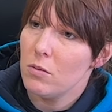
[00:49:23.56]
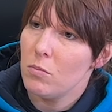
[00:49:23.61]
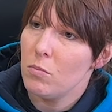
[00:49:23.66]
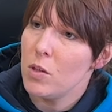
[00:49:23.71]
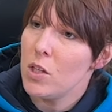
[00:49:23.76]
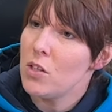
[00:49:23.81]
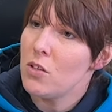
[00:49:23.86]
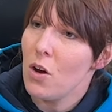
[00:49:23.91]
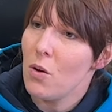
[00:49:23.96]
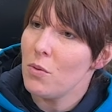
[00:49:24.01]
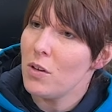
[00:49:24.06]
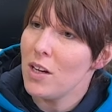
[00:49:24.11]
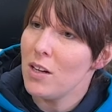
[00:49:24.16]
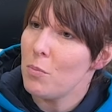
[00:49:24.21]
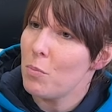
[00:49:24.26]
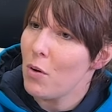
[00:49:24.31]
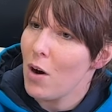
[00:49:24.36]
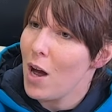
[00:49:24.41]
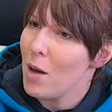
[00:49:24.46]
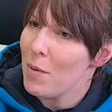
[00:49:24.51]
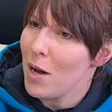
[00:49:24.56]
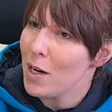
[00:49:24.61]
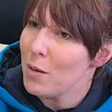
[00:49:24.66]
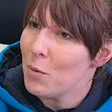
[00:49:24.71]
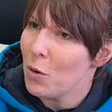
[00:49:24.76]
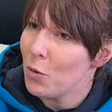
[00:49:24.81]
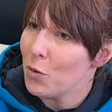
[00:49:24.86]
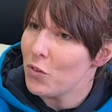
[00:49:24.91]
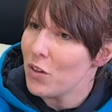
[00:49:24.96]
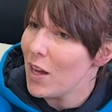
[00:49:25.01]
Well, you don't need a prime
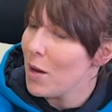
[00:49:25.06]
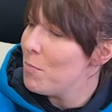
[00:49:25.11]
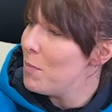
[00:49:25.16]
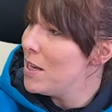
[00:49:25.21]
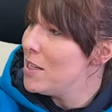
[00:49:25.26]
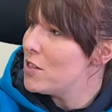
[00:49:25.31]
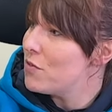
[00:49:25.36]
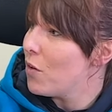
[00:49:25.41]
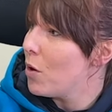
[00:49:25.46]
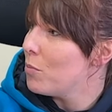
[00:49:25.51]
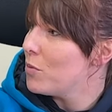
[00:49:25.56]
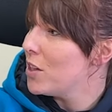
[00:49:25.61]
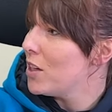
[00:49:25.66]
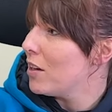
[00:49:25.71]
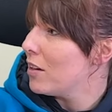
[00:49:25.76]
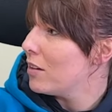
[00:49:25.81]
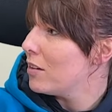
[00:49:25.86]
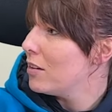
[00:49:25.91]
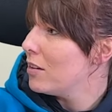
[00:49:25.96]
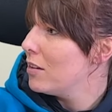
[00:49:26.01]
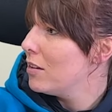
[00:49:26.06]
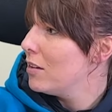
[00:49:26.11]
animal to get mince from, do you? Mm.